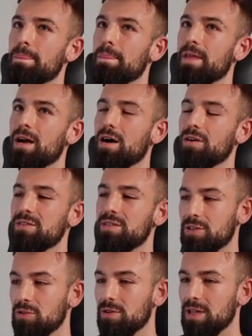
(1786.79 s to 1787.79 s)

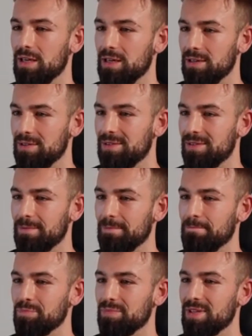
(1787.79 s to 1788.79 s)
articulate it
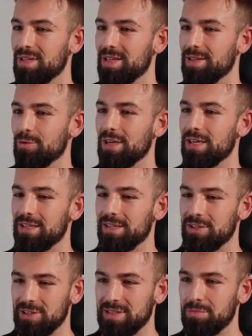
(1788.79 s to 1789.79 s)
in a way that
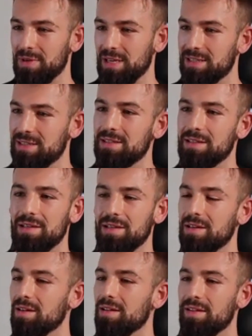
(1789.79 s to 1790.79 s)
just makes
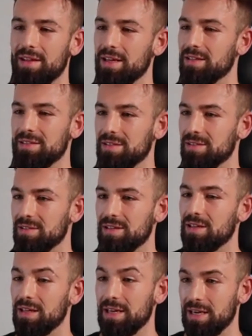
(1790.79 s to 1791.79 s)
things
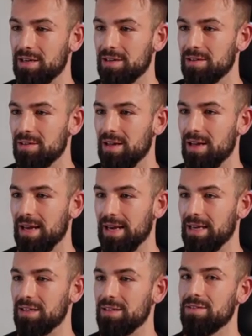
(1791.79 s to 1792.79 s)
click.
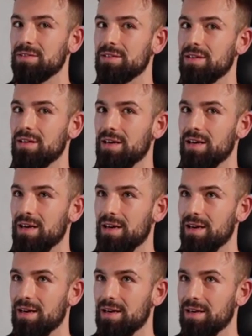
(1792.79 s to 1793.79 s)
And
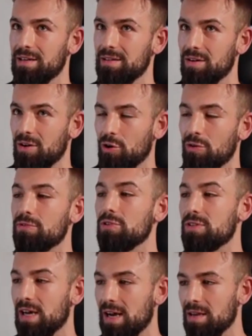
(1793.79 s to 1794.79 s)
over
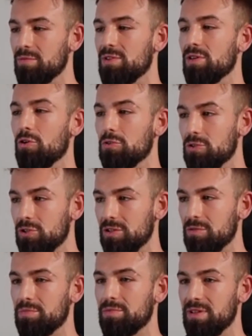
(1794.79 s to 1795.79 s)
time the
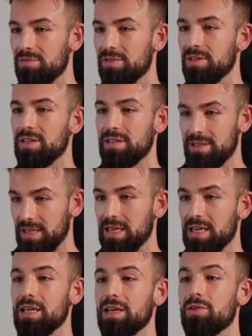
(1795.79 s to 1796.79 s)
ownership even like
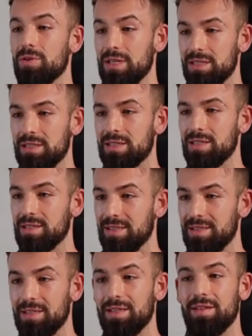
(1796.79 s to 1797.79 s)
increased because I
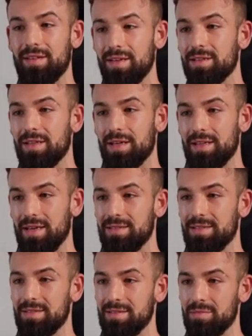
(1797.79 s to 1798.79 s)
didn't think like
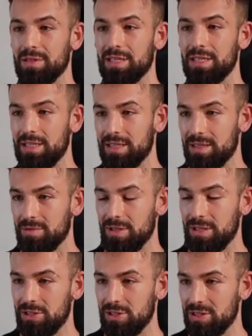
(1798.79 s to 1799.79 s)
that in the beginning when
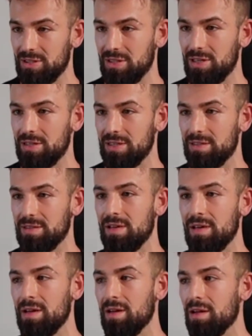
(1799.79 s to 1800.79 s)
I just started.
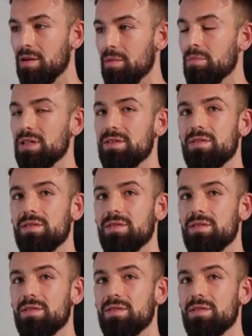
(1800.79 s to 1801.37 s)
But